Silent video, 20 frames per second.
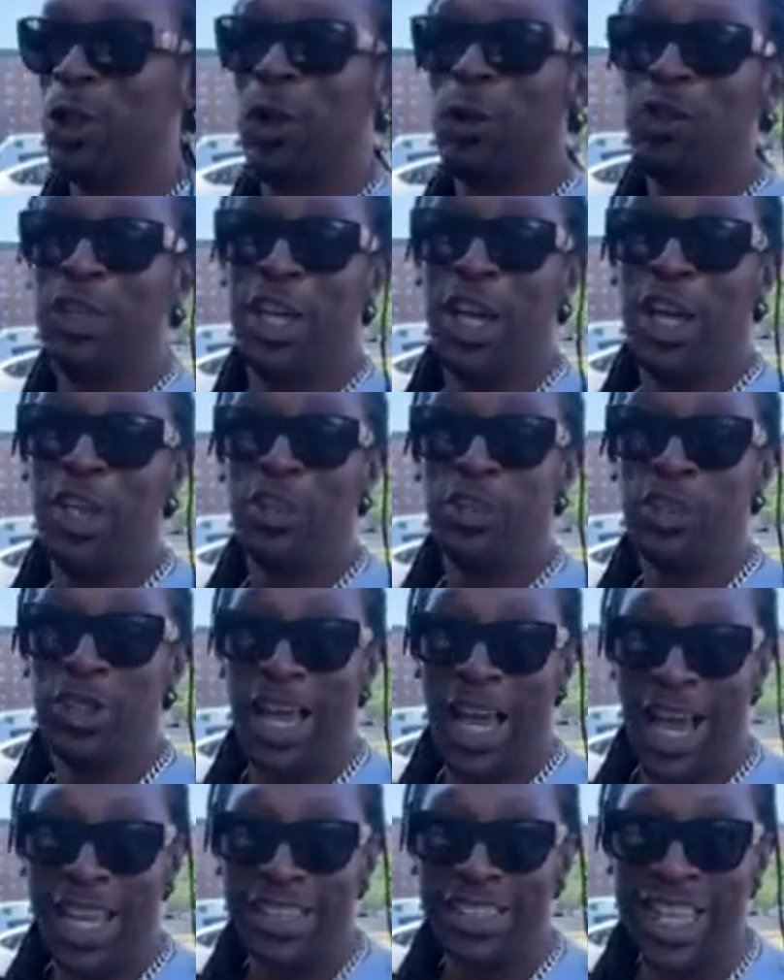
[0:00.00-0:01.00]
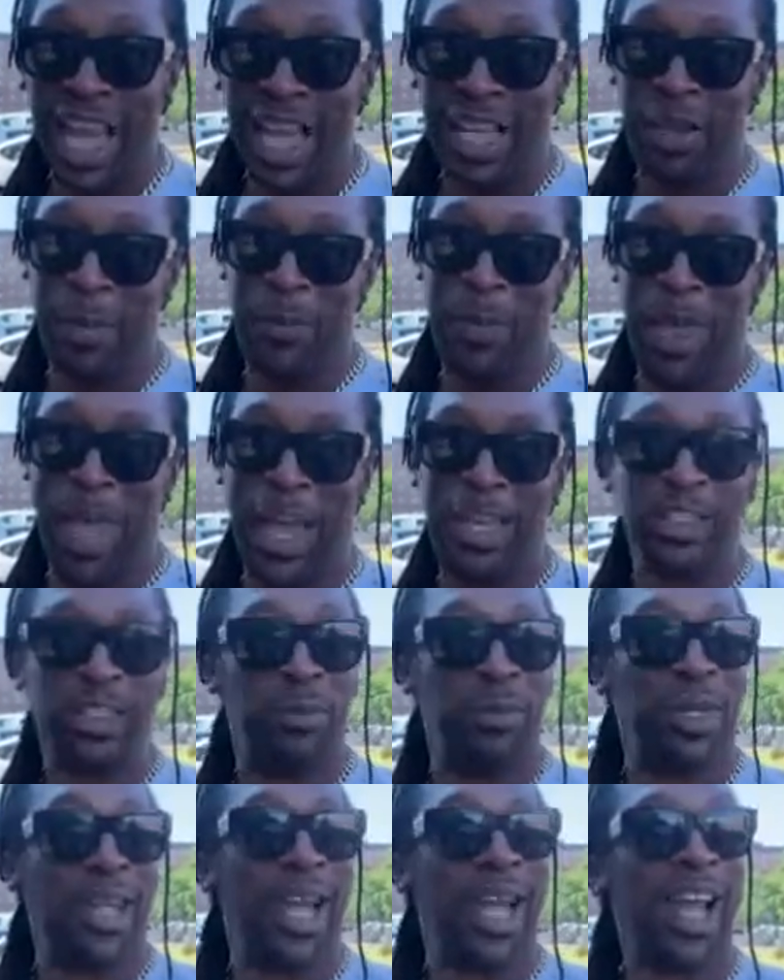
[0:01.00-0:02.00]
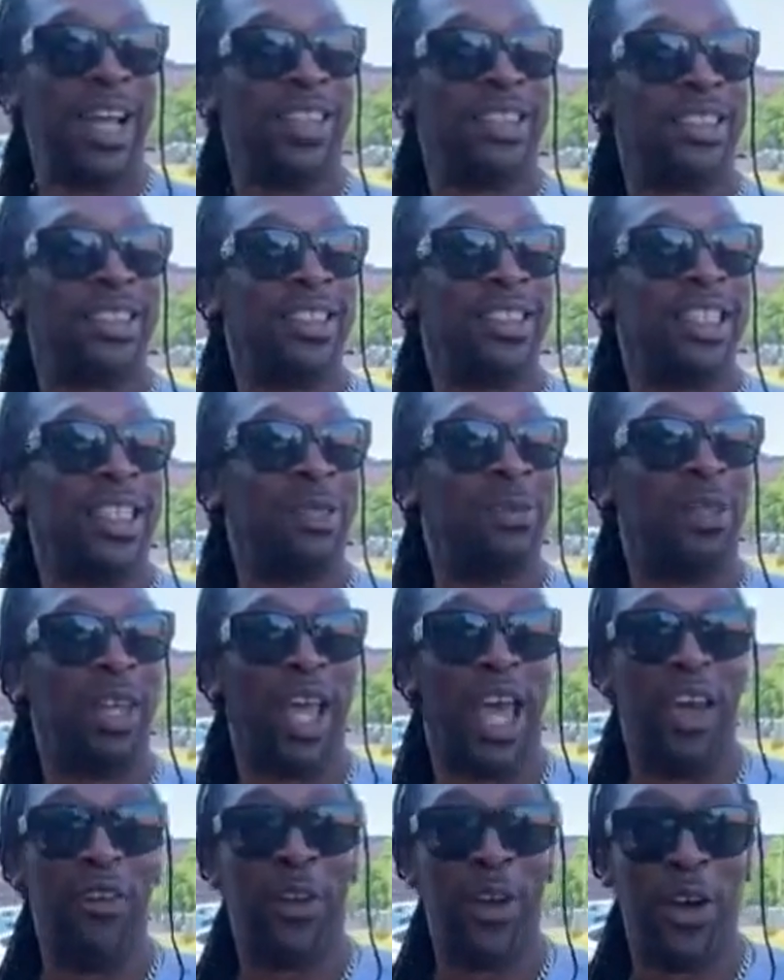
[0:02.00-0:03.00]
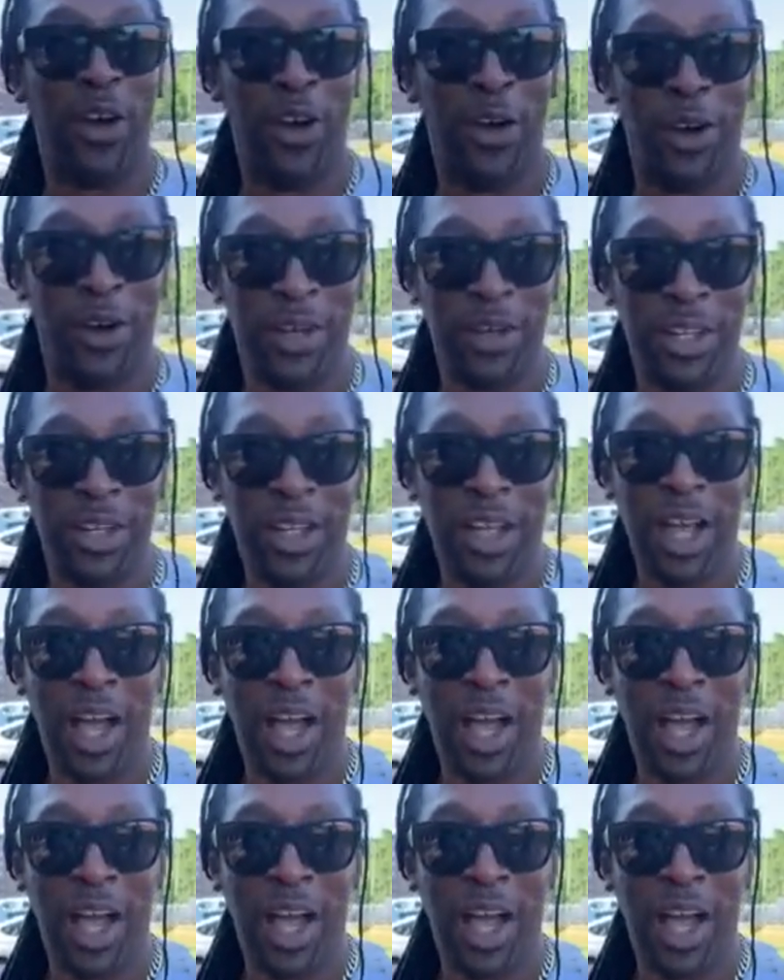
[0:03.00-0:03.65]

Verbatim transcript: So yeah, you guys got compassion, but I seem to have heard